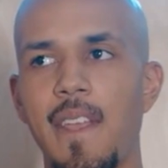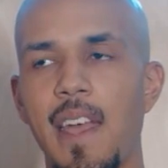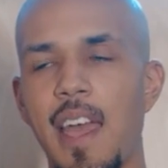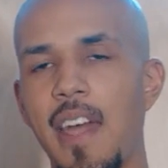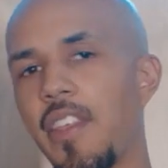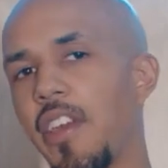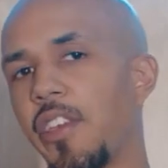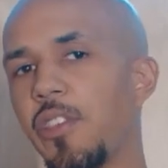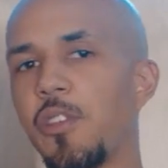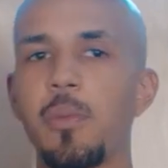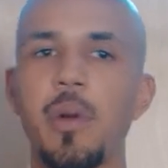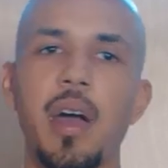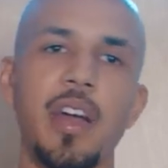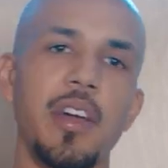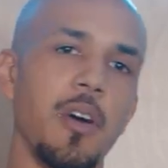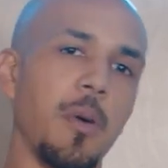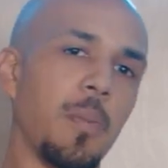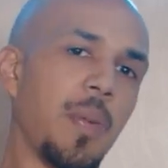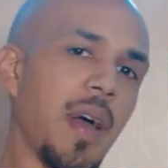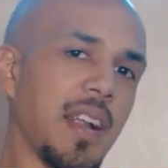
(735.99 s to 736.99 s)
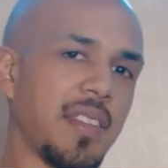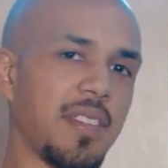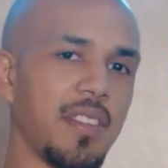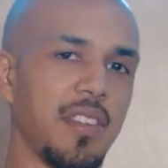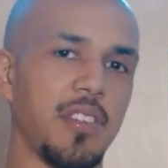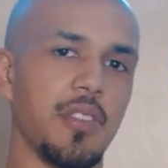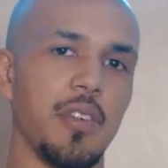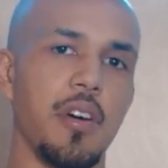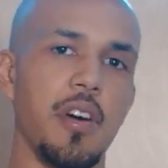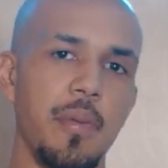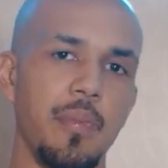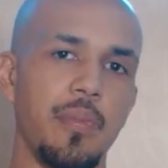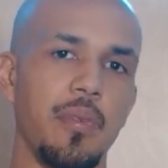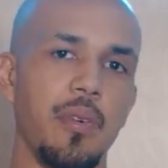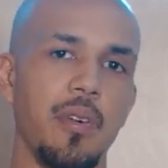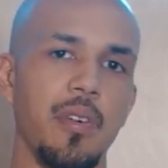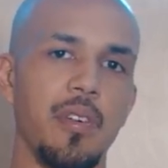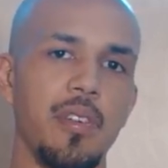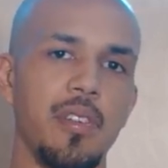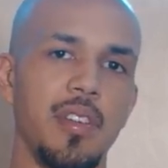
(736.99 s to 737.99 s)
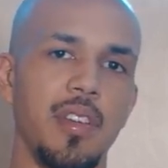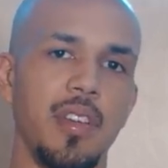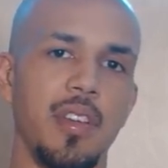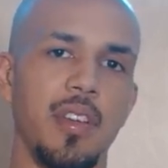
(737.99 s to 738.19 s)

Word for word: And then you might go back to the drawing board,